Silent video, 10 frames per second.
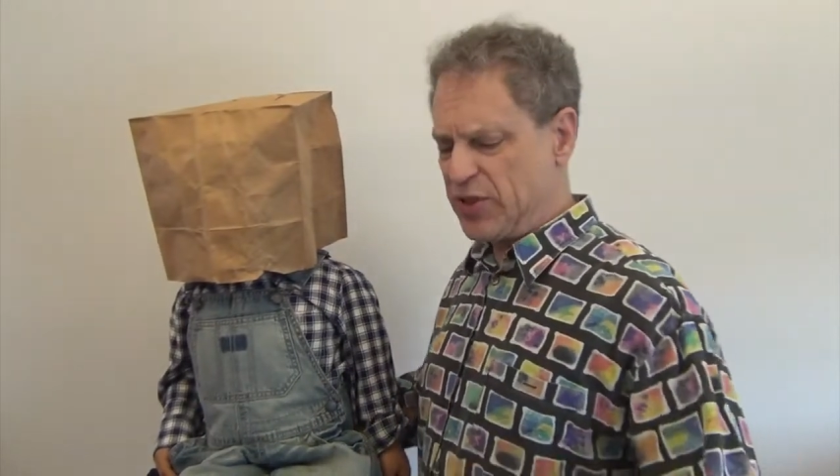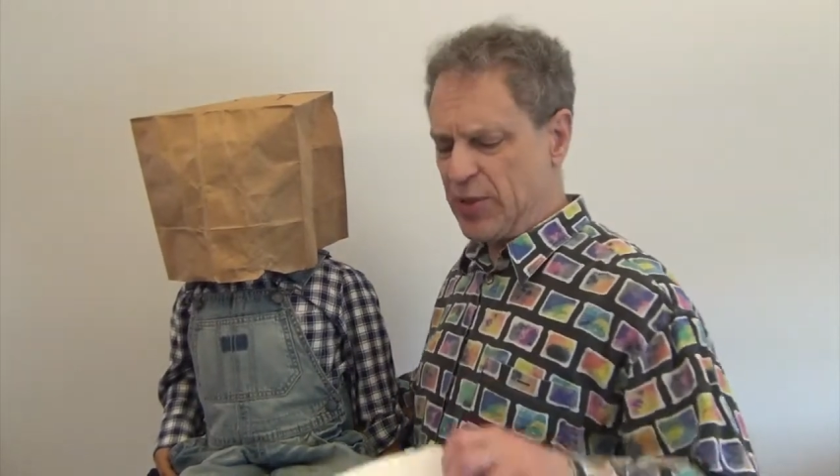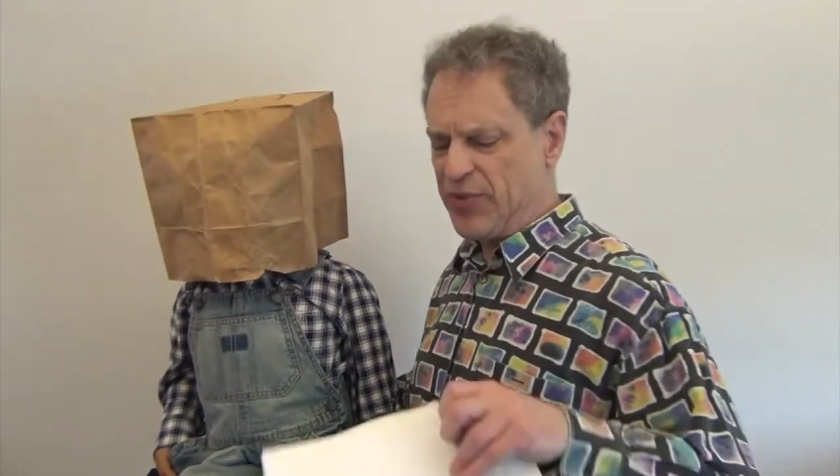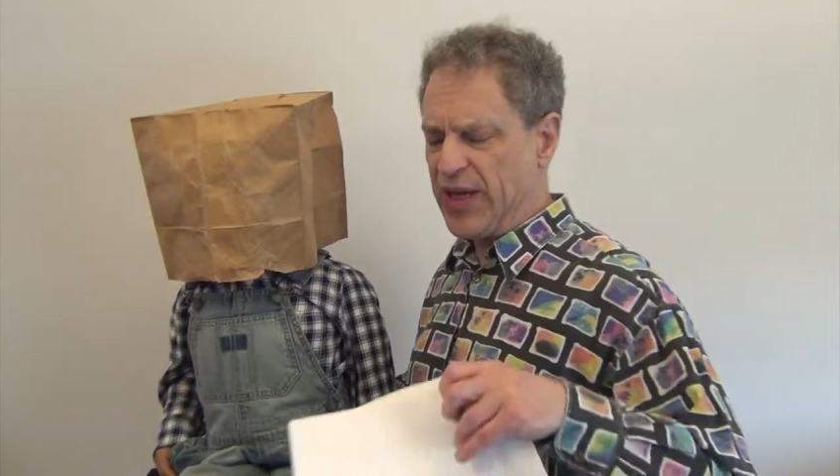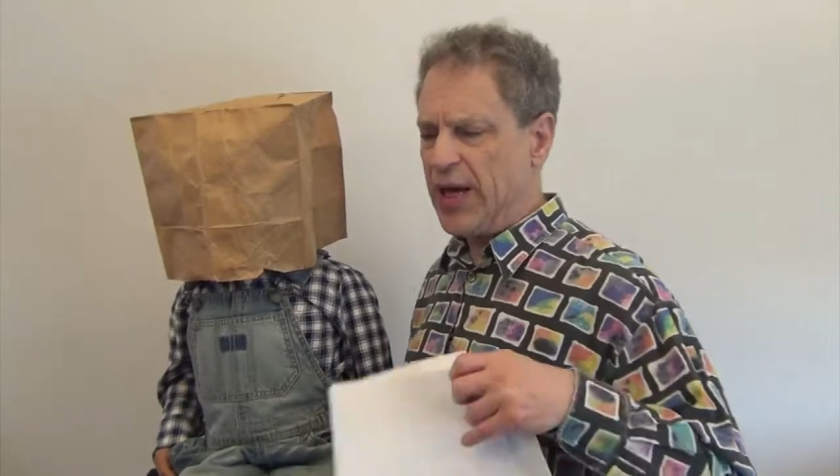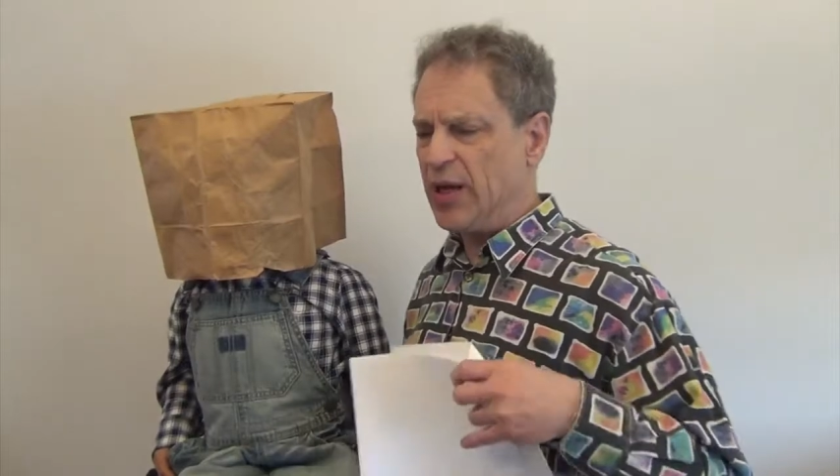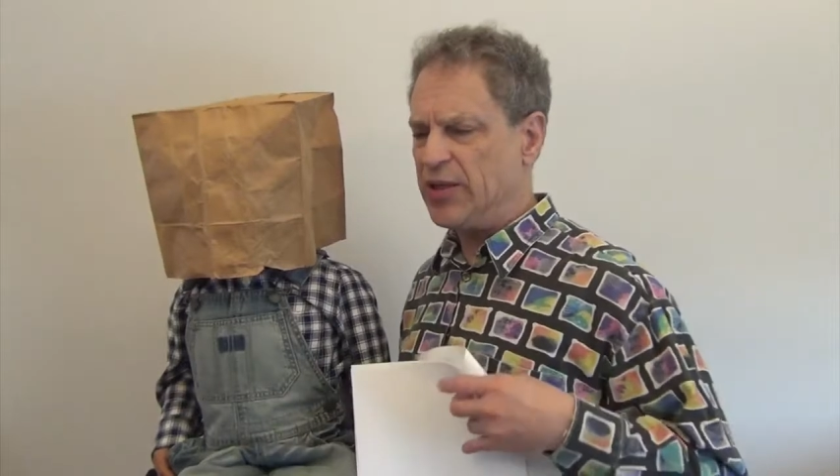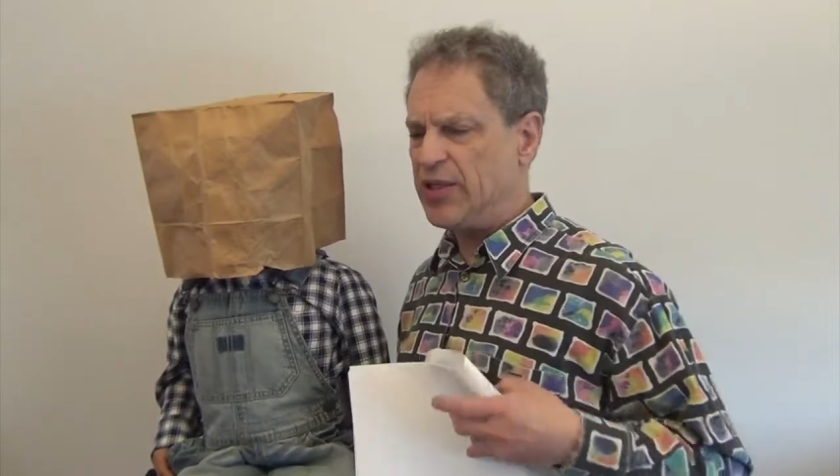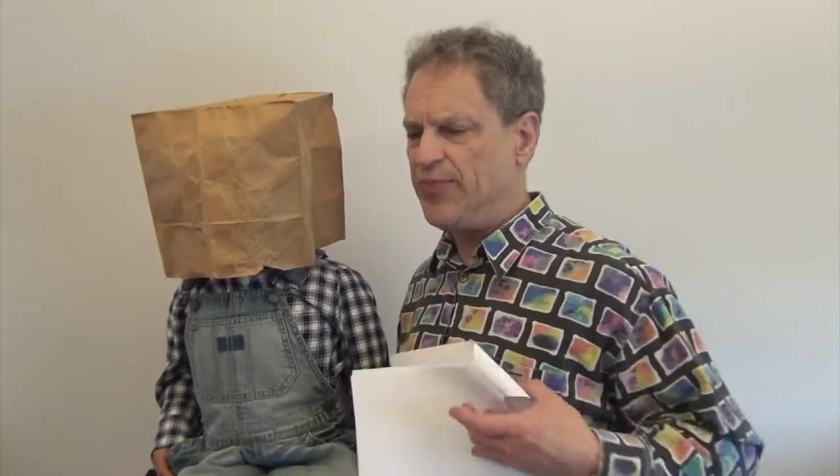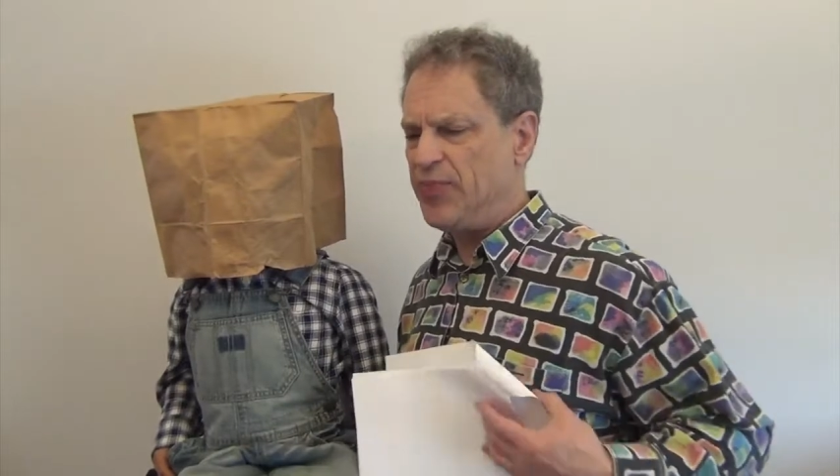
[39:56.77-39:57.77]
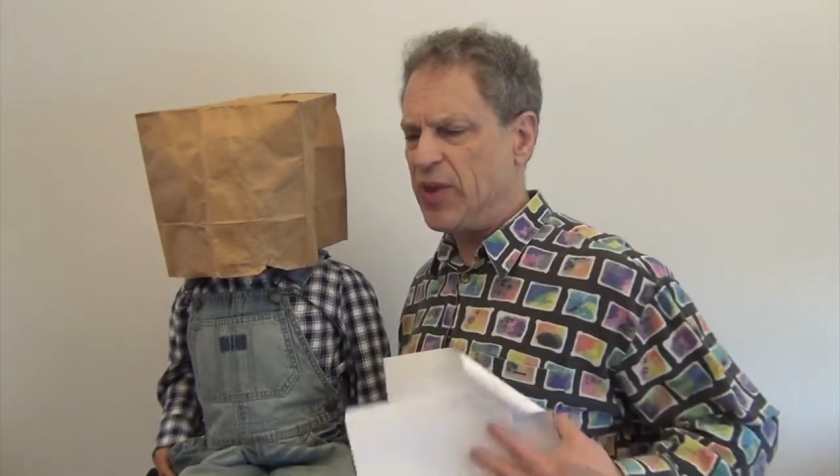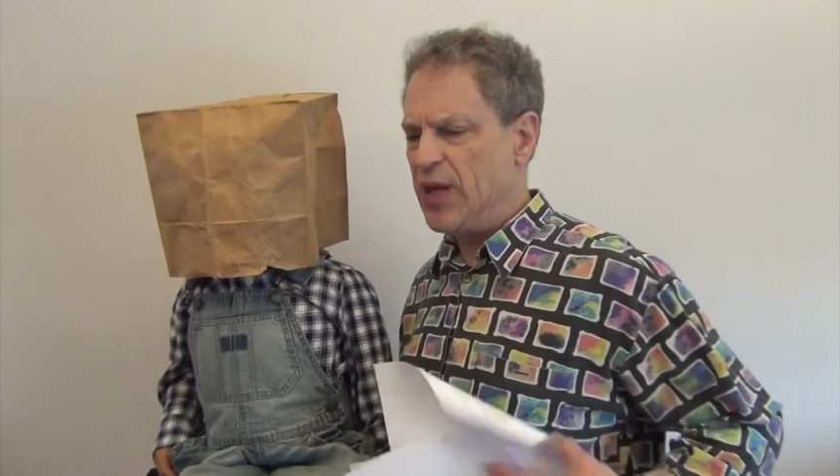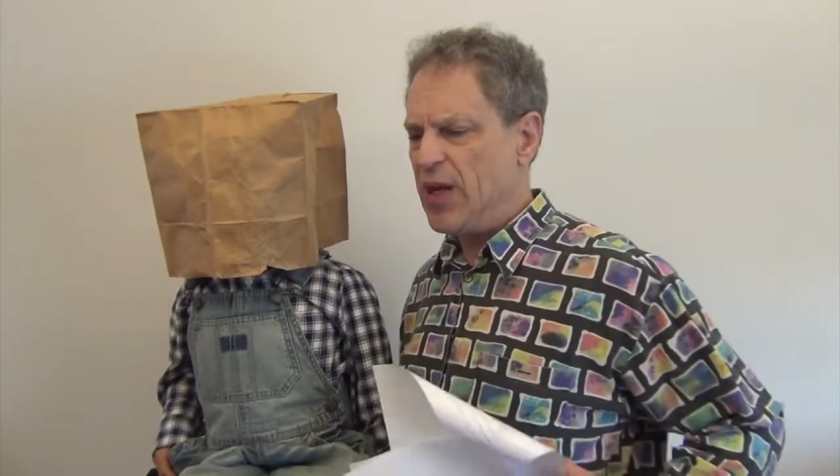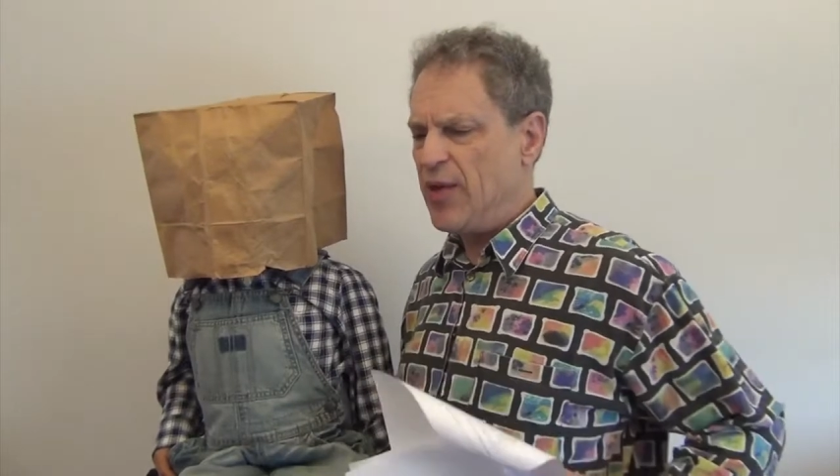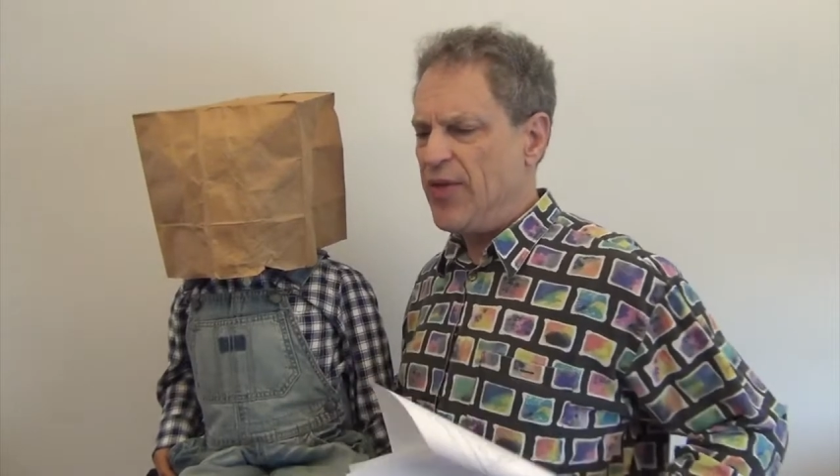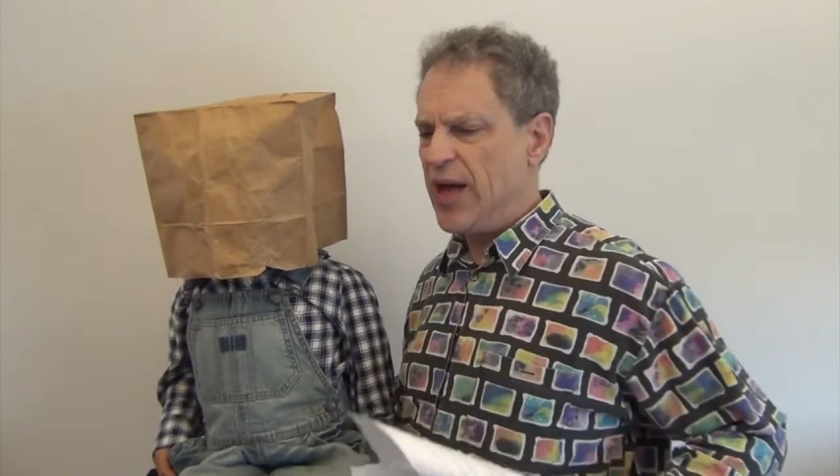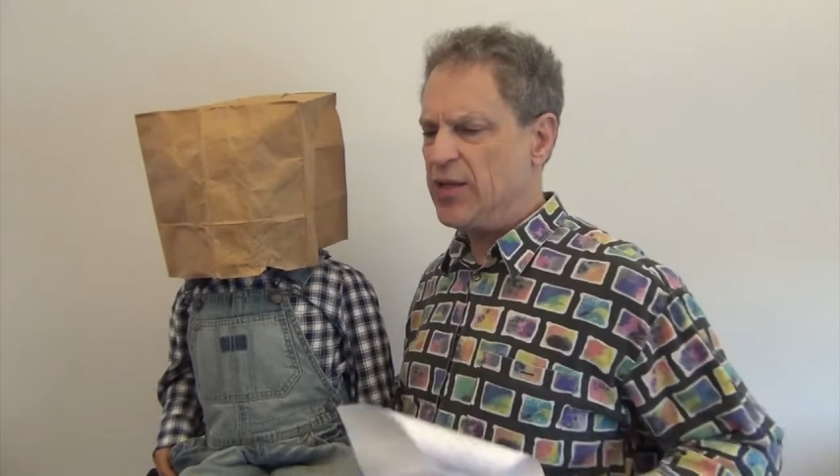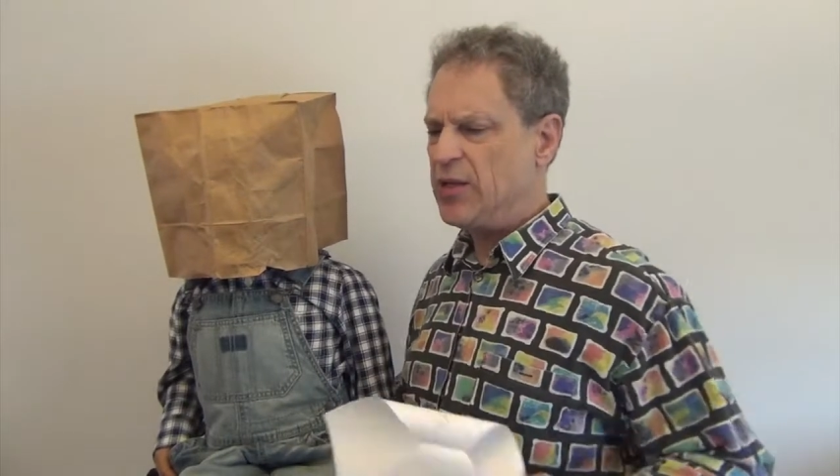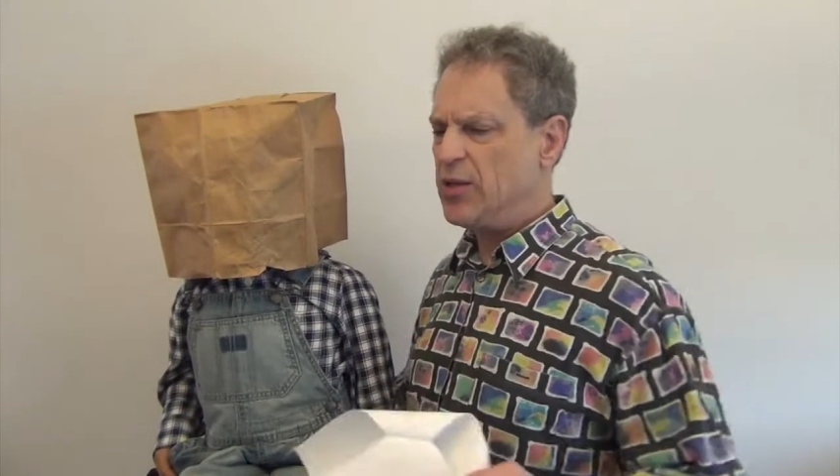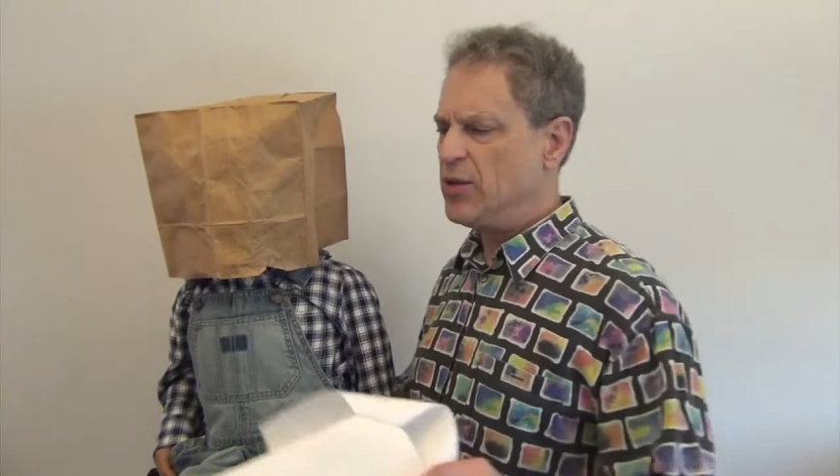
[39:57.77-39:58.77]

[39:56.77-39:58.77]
something else that